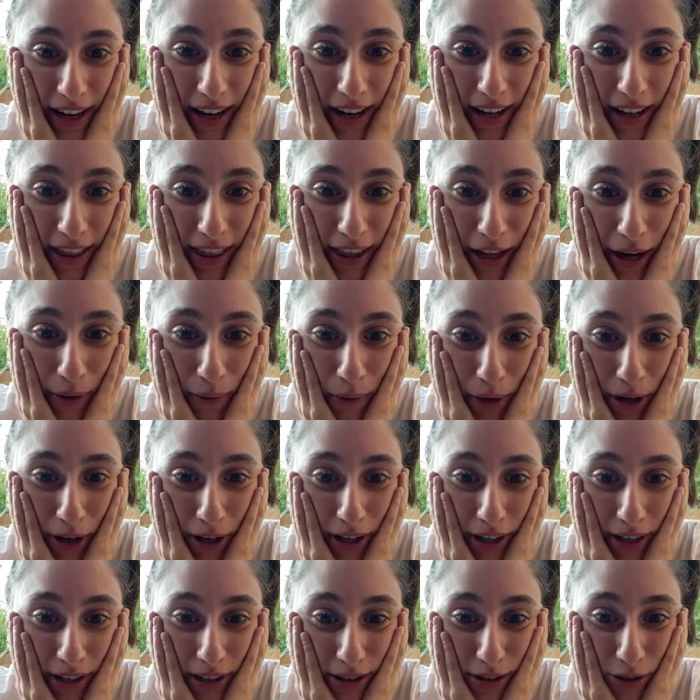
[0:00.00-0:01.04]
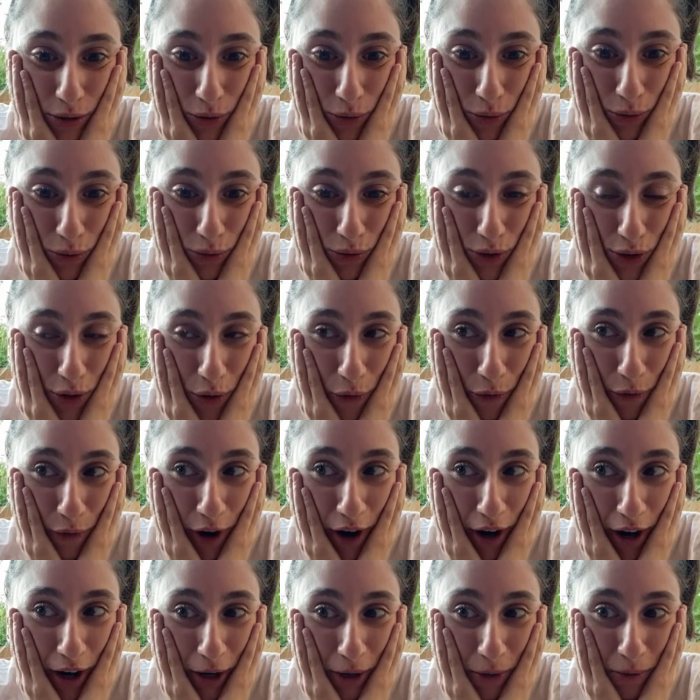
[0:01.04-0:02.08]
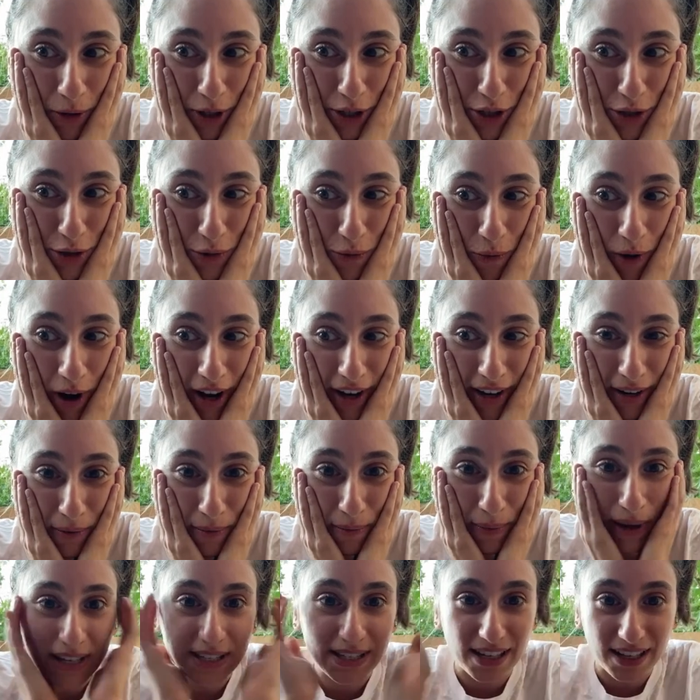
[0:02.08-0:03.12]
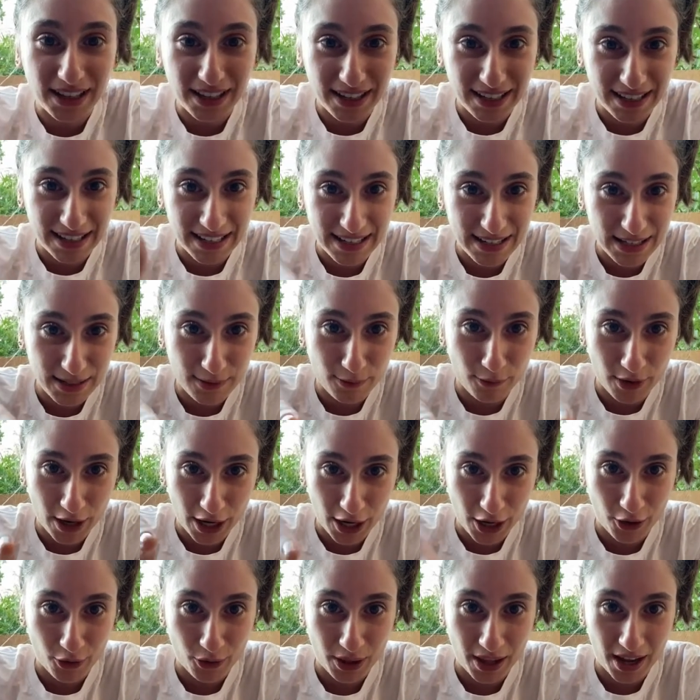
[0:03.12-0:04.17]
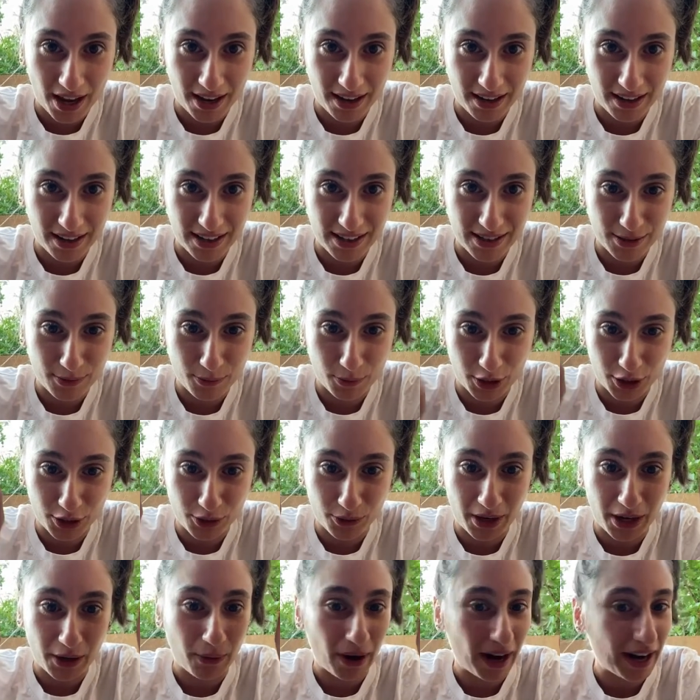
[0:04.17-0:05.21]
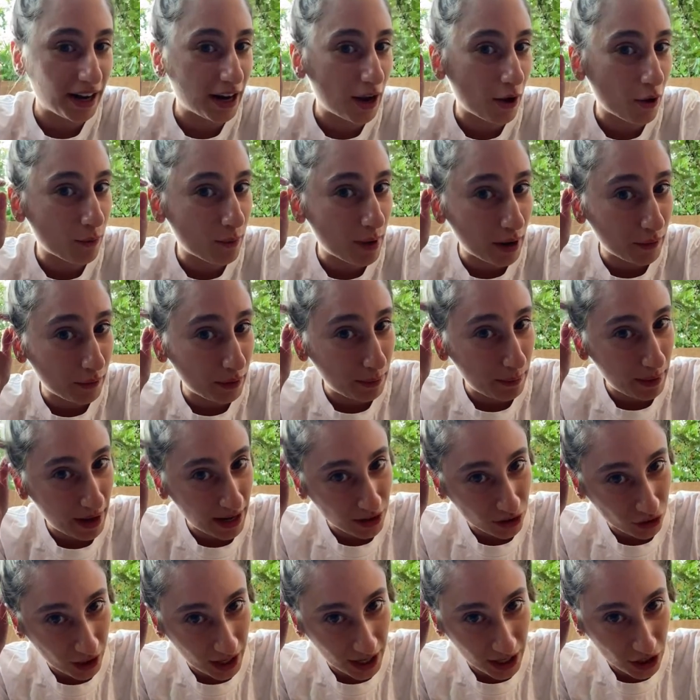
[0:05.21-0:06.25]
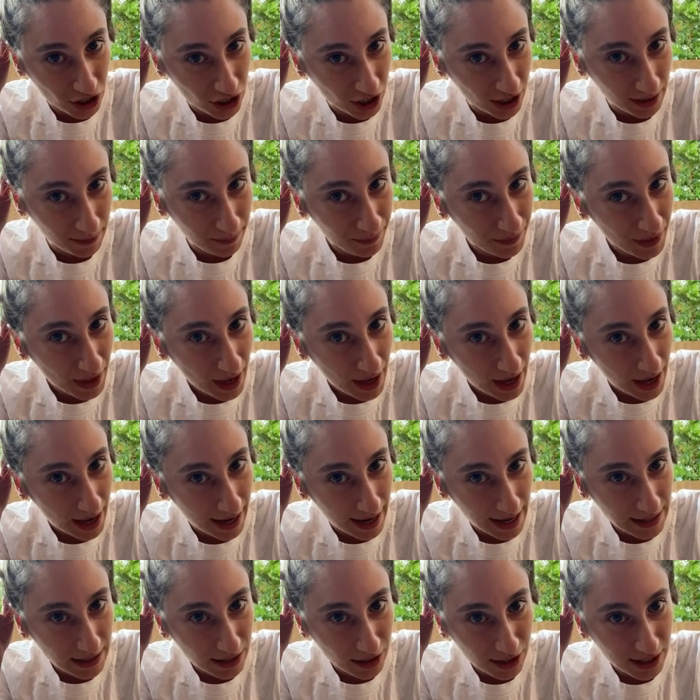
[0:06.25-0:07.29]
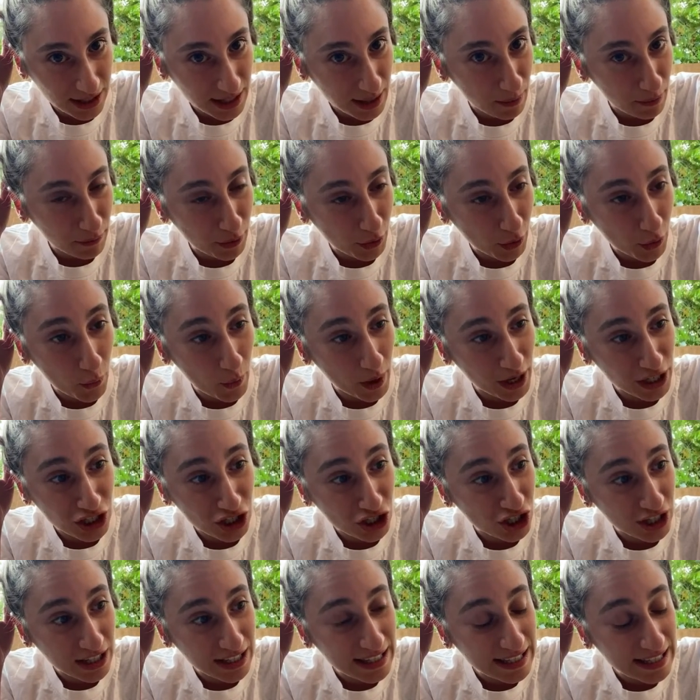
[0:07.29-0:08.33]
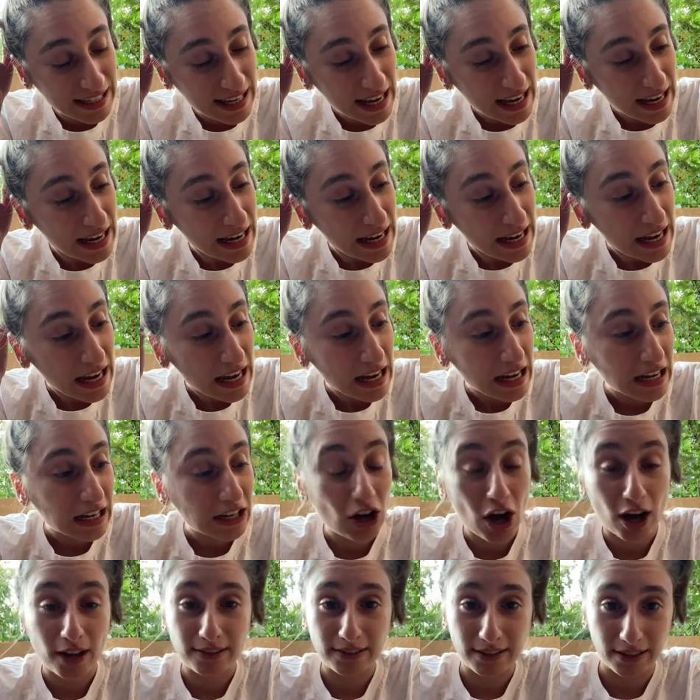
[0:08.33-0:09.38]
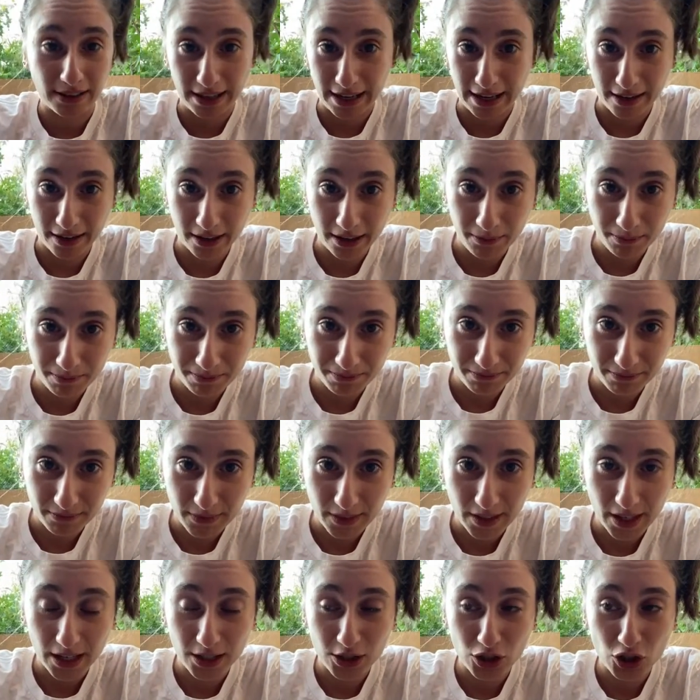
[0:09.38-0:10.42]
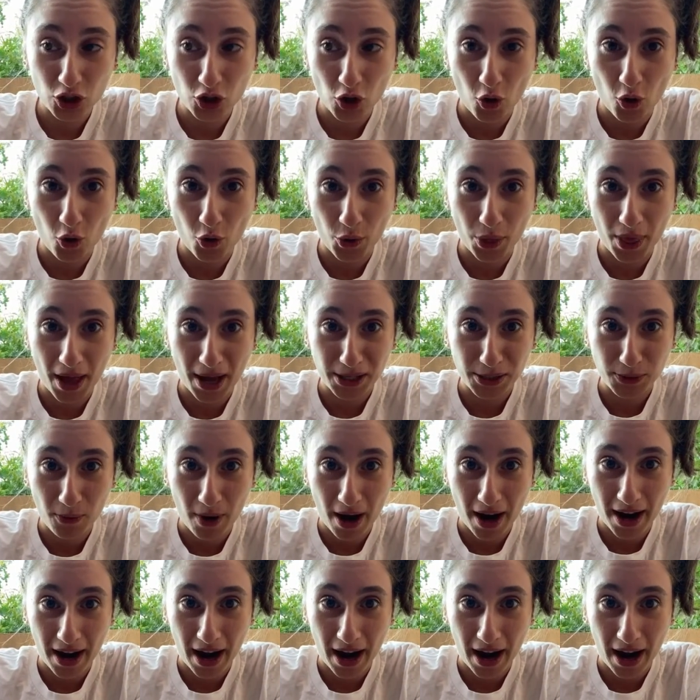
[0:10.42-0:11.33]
There were 2 so far, which one, basically this video that is we're doing right now about repatriation and answering some of your questions, got deleted. So that's why